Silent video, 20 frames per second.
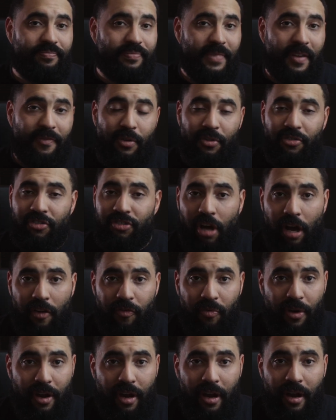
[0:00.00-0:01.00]
if there's
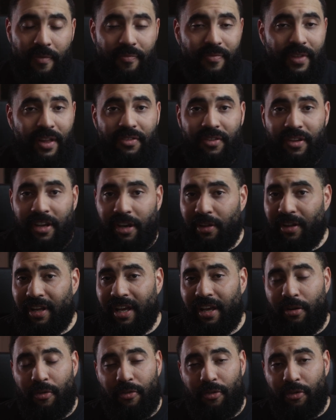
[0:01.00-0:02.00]
software that's
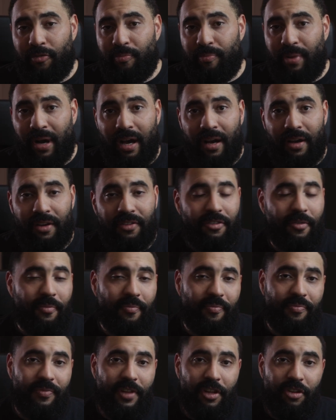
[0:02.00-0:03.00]
killing it or there's bugs,
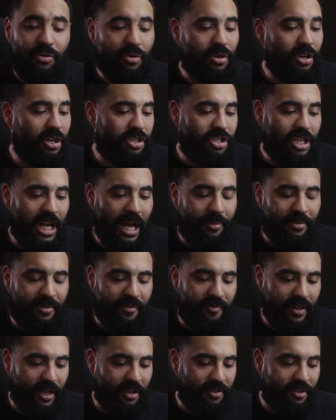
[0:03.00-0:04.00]
they do a good job to
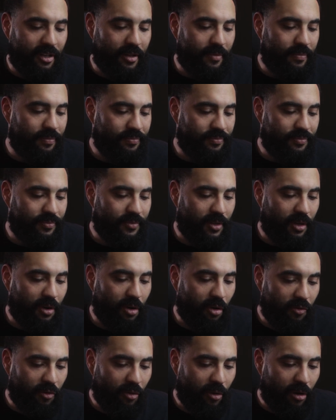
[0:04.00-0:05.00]
fix it.
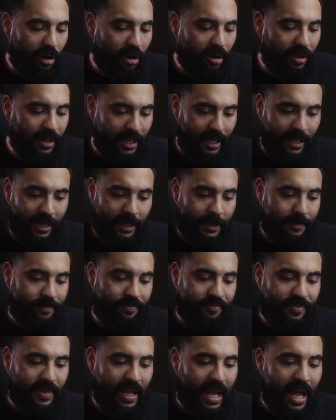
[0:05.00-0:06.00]
Overall,
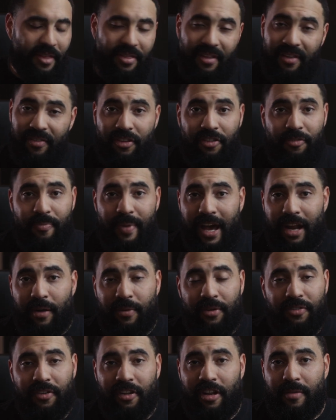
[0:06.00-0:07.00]
I think this
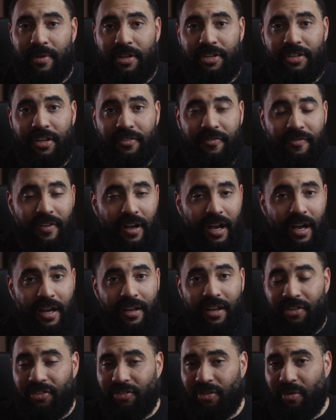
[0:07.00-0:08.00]
battery is going to be just
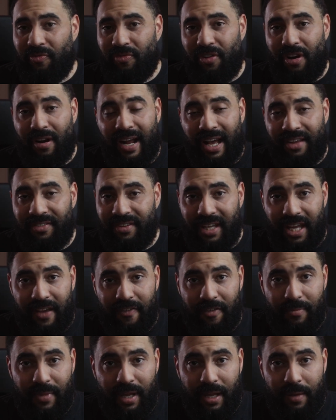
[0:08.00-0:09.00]
fine, and so far hasn't
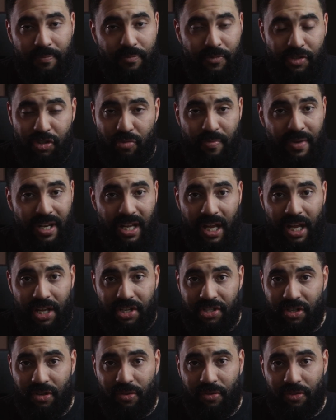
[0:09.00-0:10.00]
given me too many
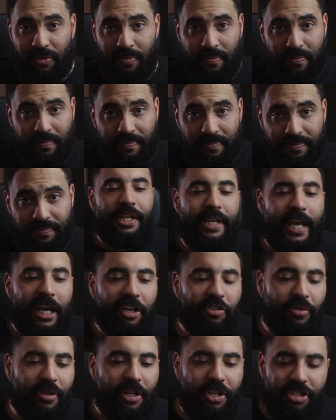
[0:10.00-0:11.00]
issues.
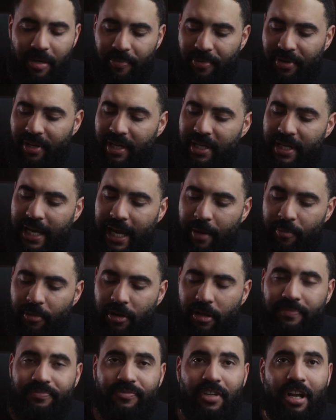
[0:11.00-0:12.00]
Next, we're going to jump into
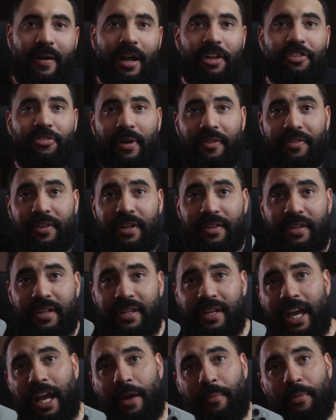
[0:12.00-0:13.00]
camera. All right, so I think the
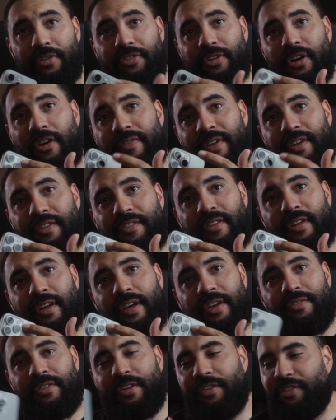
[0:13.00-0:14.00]
cameras on these
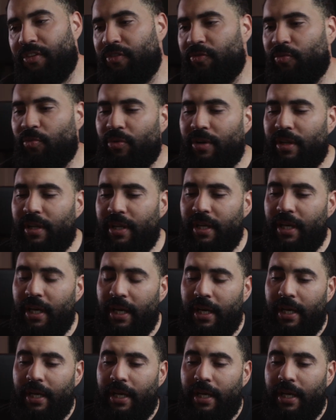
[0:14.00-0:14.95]
things, this is really